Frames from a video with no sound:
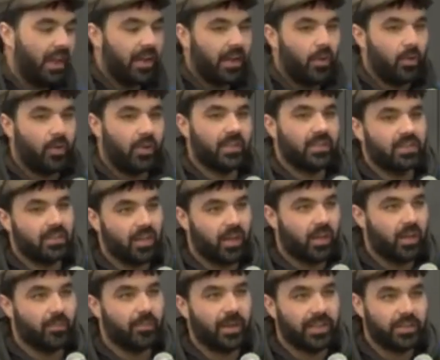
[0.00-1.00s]
And I want to
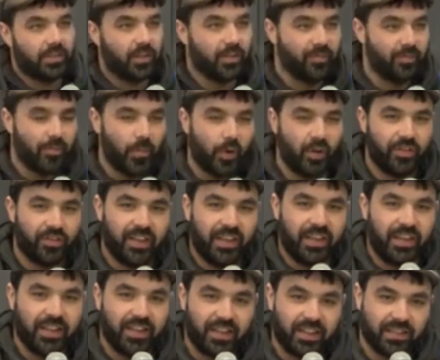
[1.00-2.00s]
start by sort of
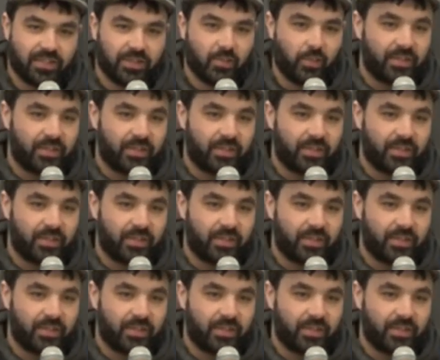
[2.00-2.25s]
motivating this